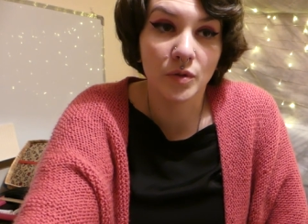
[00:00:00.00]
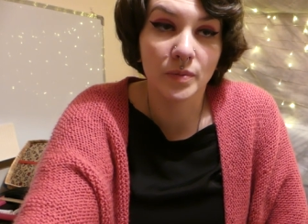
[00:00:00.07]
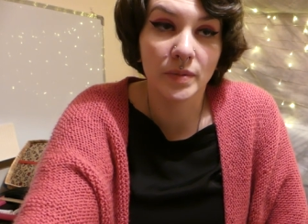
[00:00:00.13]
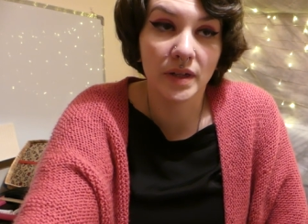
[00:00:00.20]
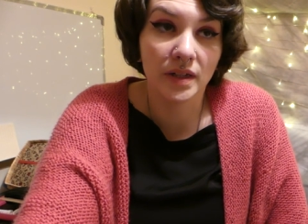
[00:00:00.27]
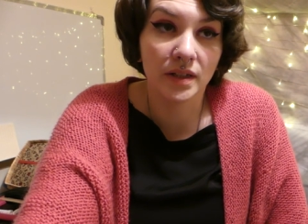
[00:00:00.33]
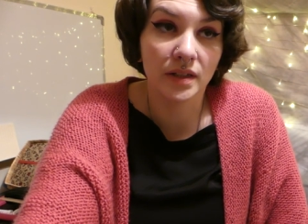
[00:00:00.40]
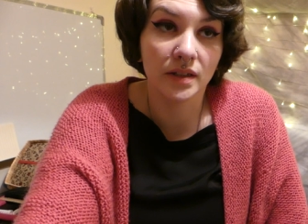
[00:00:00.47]

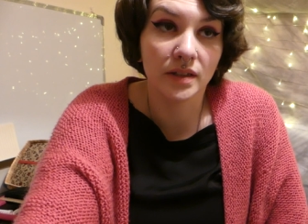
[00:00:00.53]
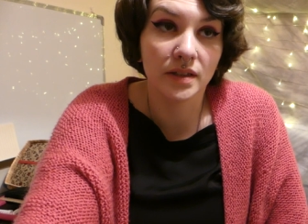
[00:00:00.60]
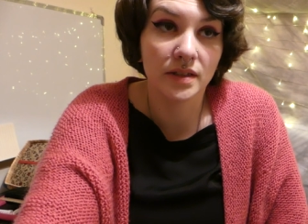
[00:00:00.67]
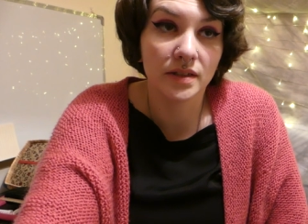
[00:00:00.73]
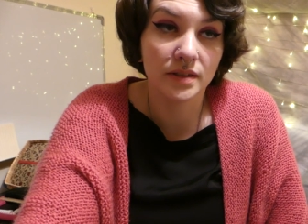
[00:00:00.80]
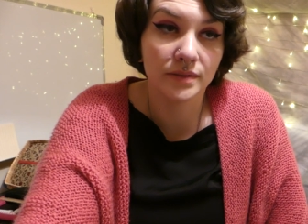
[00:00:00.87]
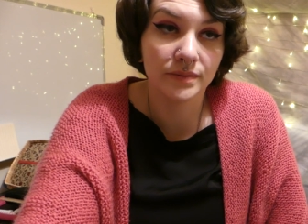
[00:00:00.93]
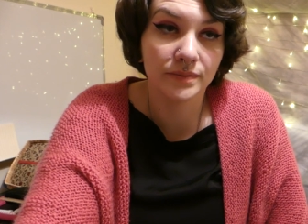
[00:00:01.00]
painkillers
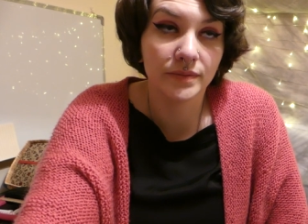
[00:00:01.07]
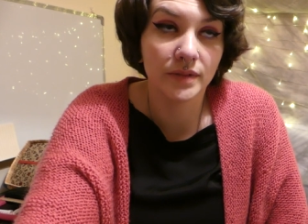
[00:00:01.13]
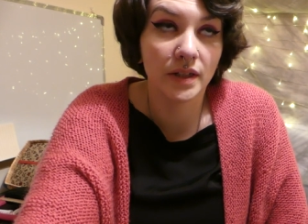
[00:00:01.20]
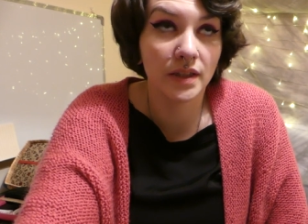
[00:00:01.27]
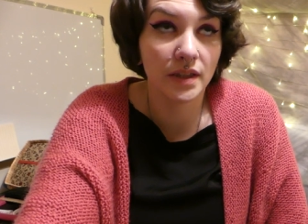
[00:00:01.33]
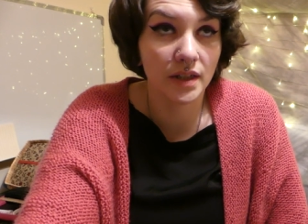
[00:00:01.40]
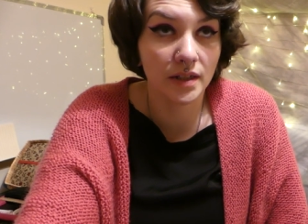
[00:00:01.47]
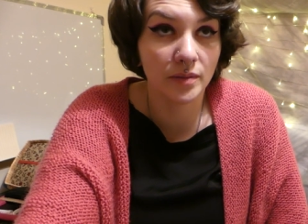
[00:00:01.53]

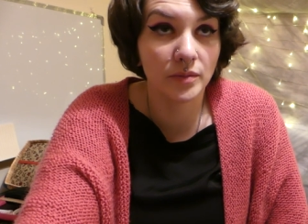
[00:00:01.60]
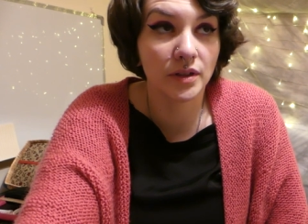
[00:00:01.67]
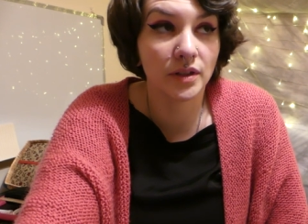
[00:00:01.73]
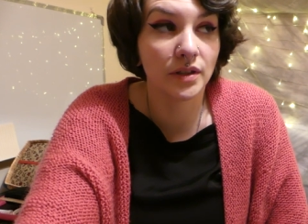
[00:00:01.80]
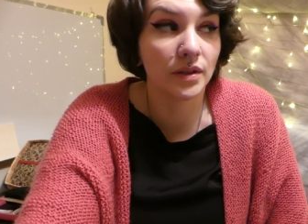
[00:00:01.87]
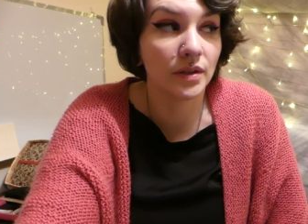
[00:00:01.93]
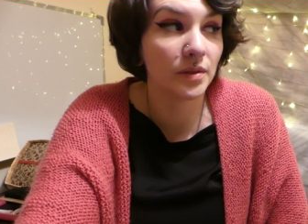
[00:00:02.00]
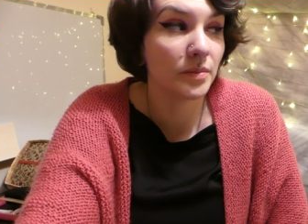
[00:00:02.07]
and then I'm gonna
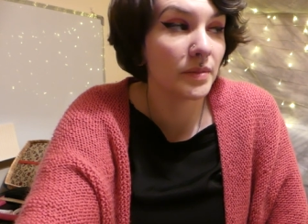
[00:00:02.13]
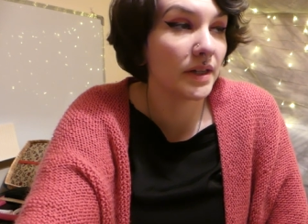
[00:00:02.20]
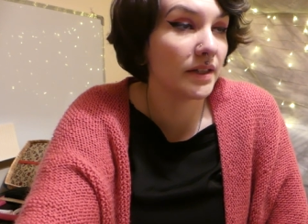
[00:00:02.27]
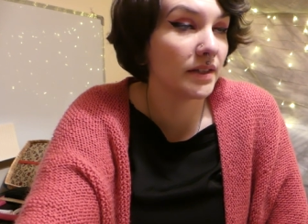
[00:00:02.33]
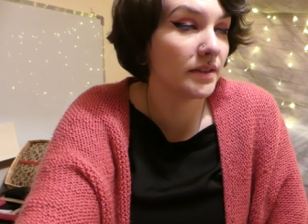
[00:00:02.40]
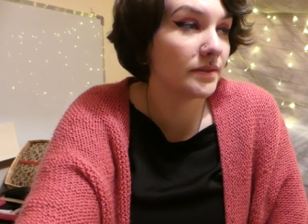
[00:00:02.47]
go to bed.